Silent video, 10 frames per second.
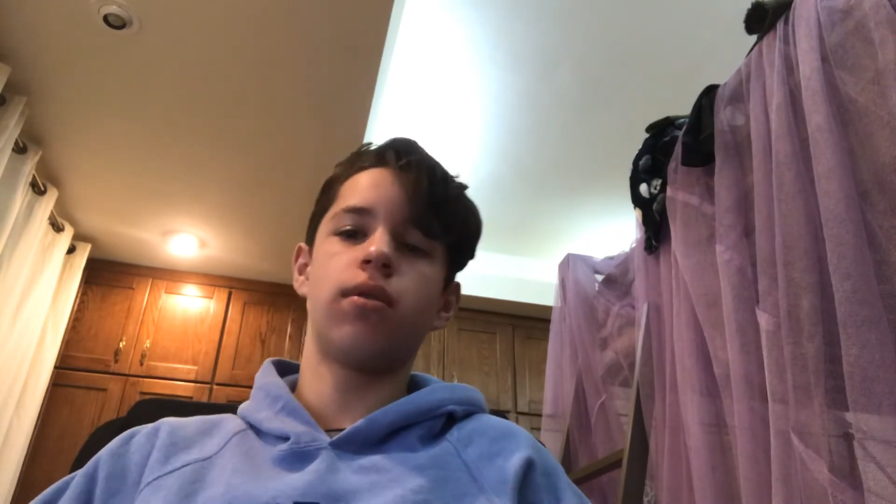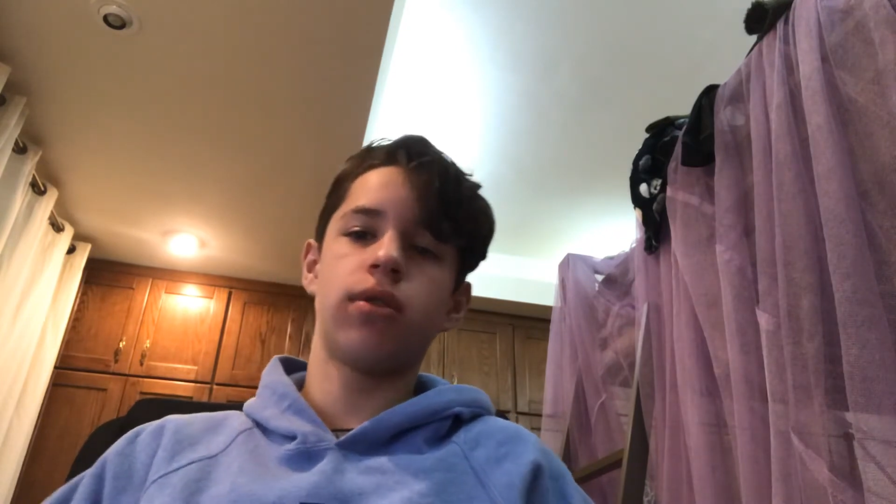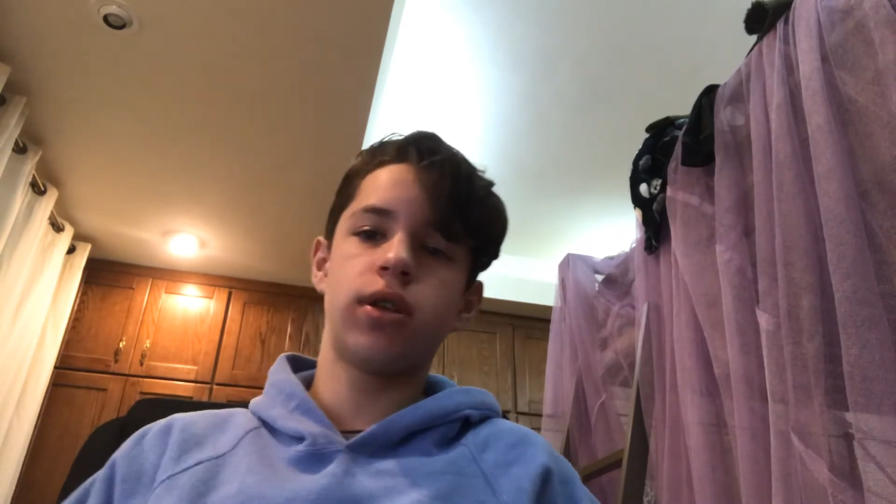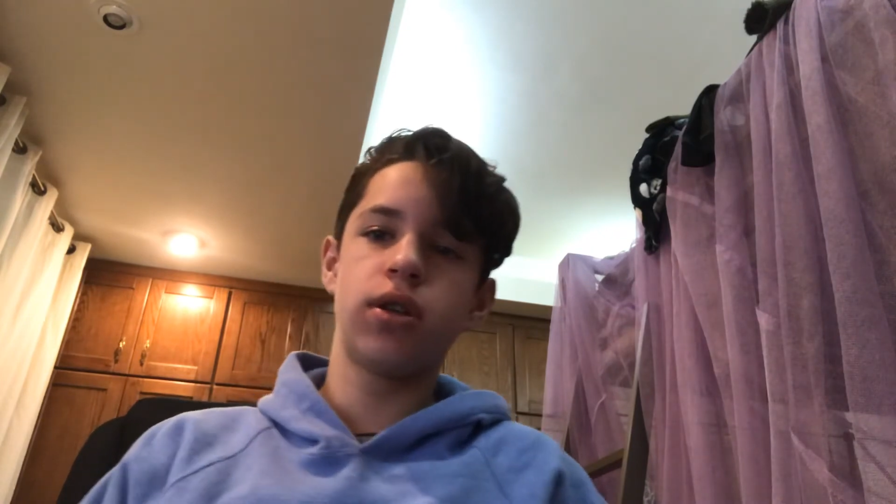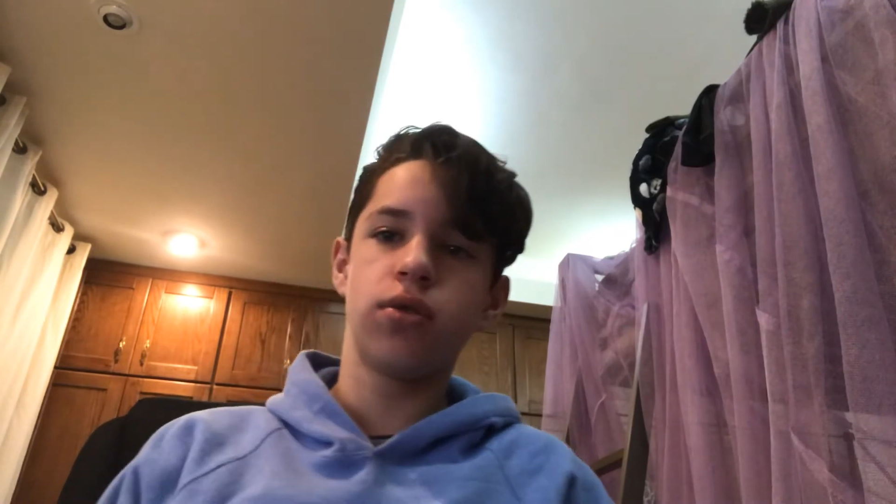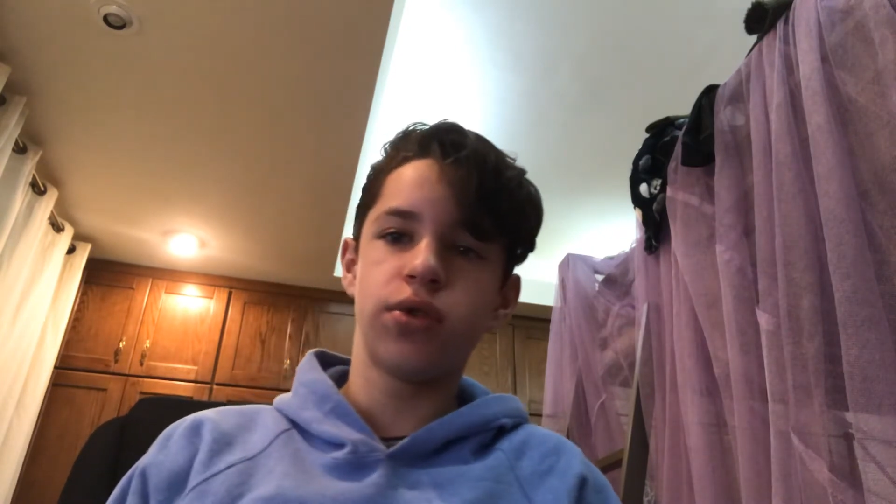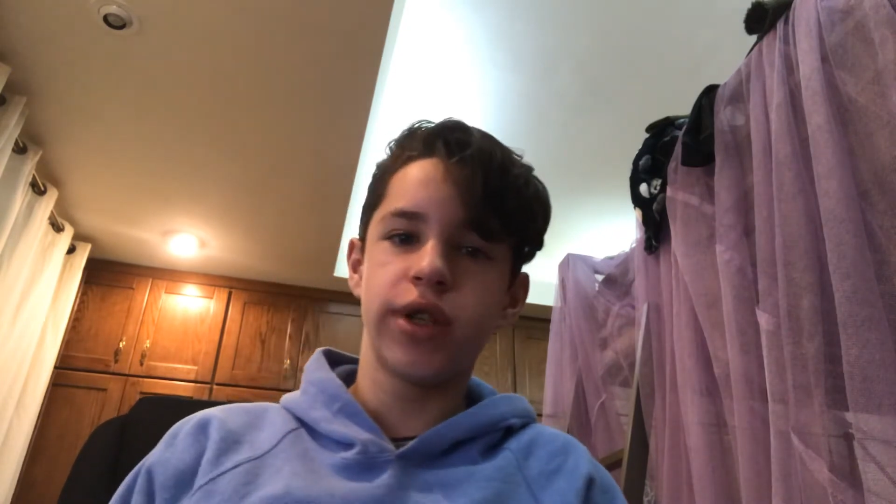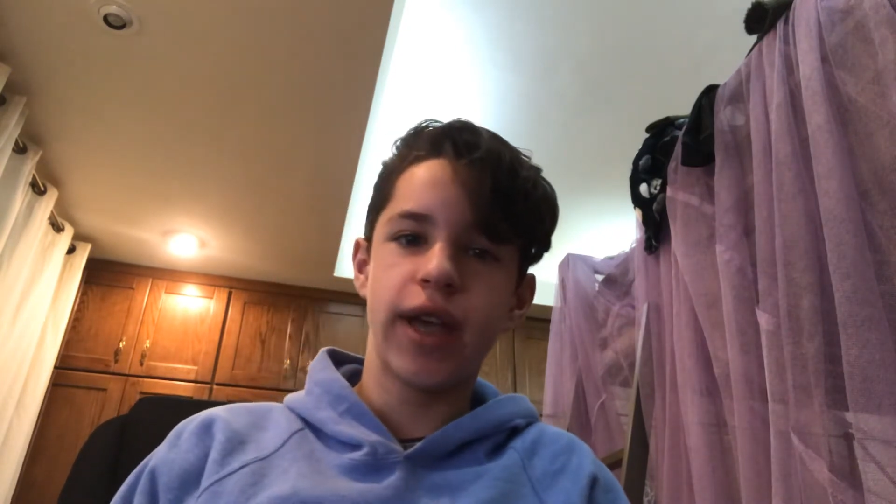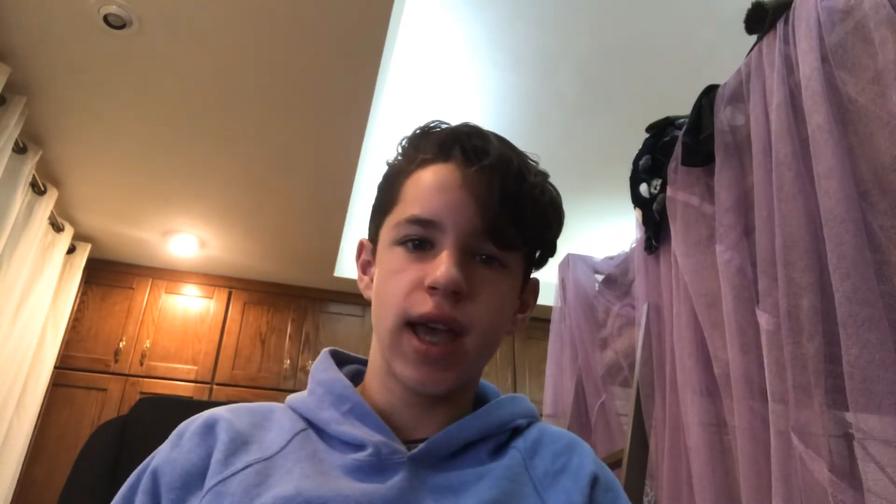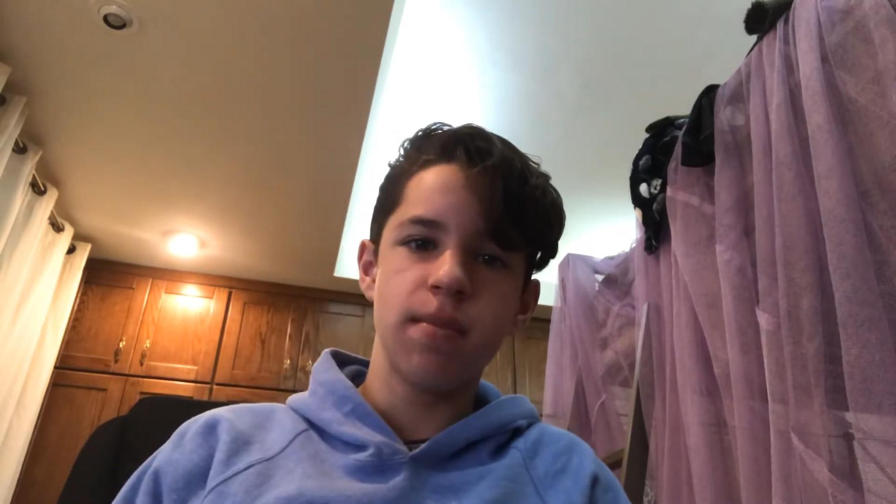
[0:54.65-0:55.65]

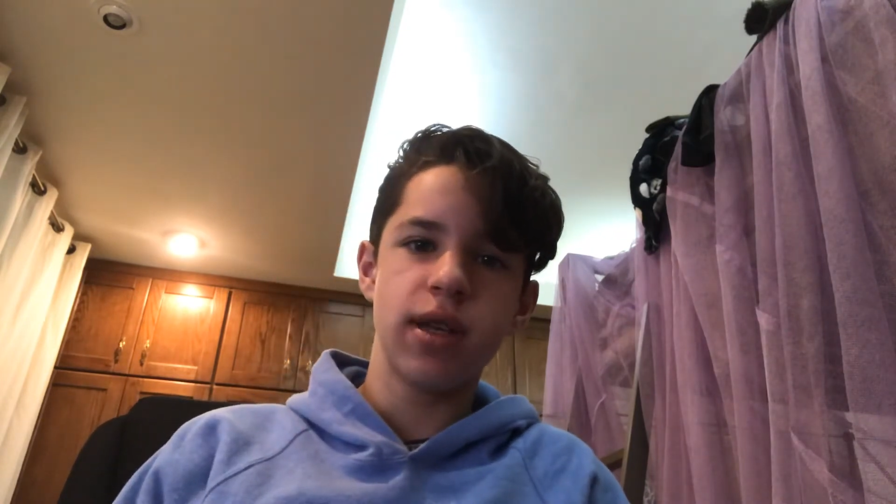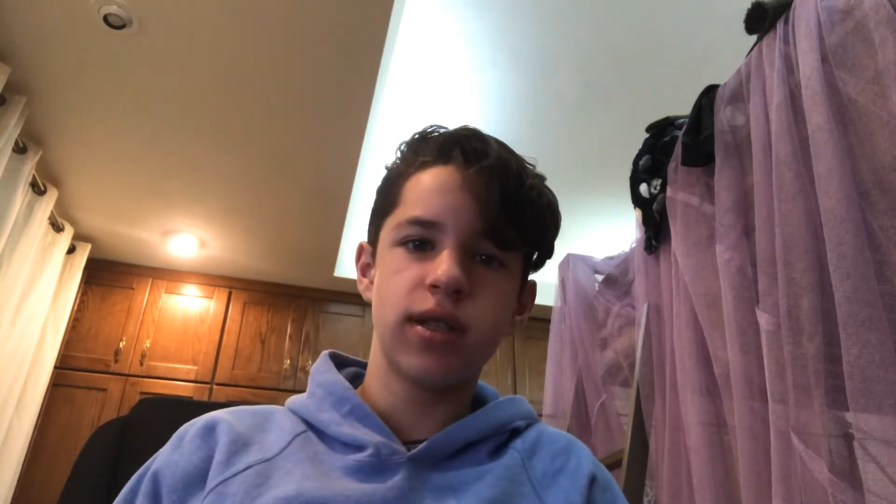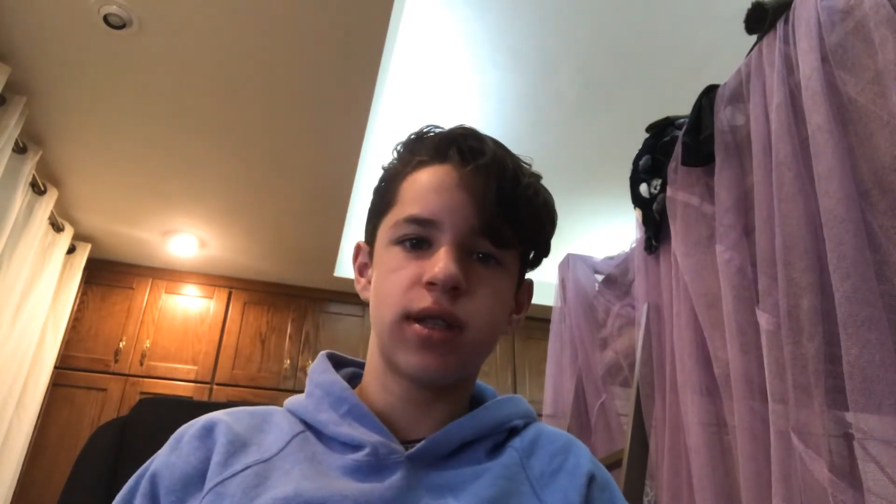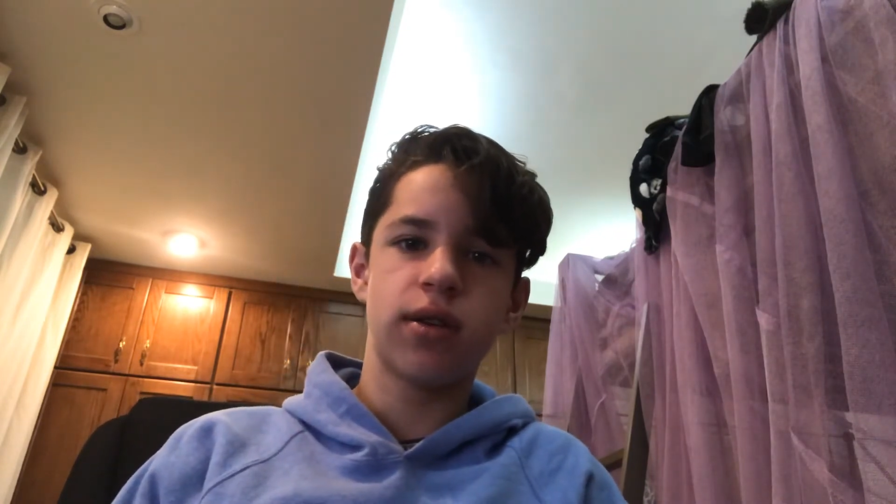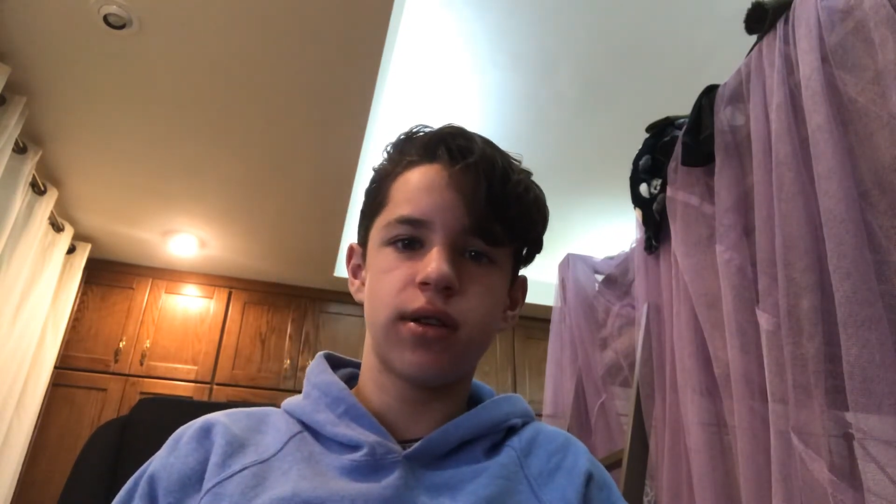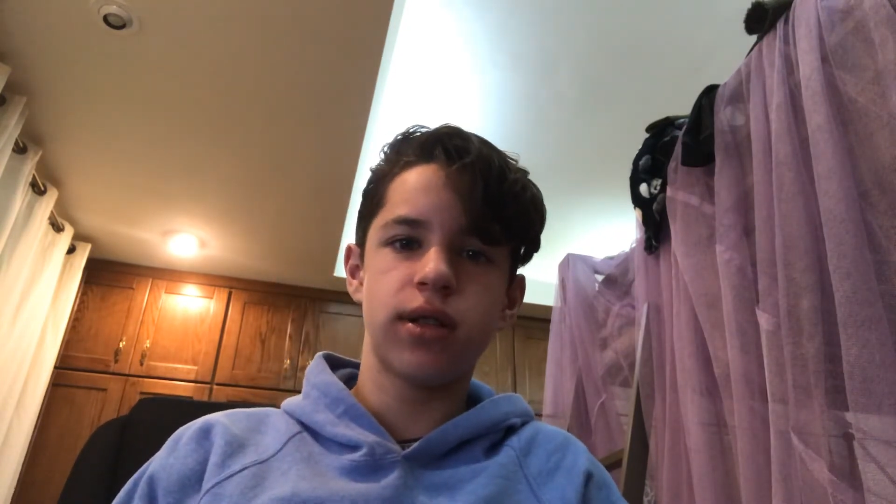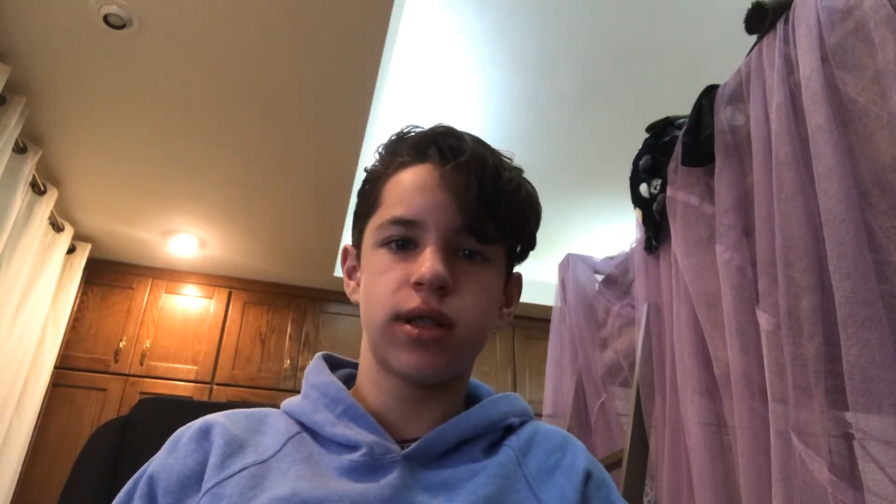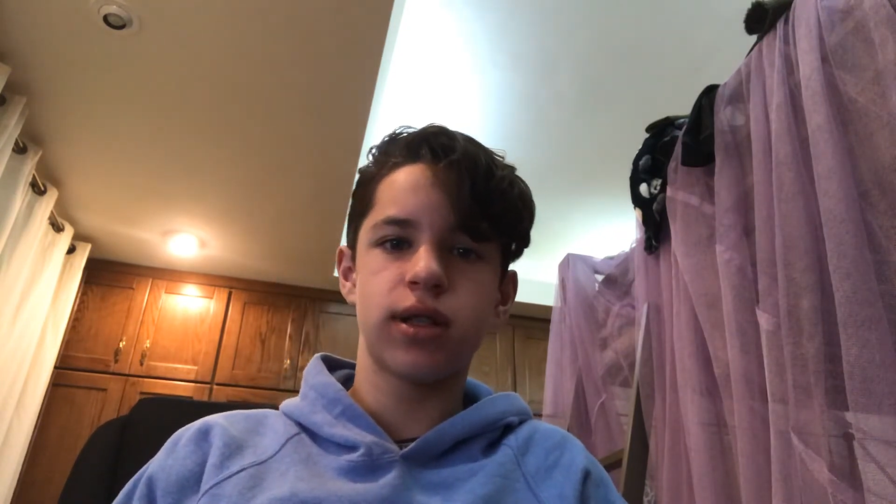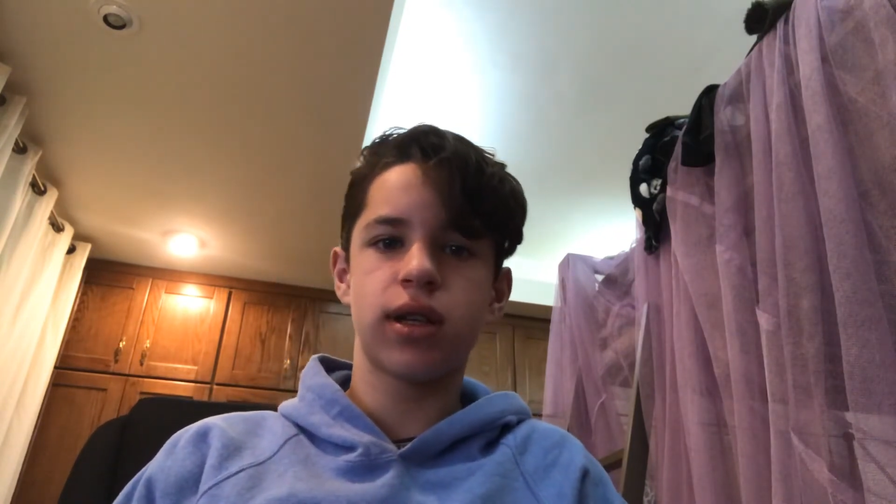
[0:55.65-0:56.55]
huge gaming series is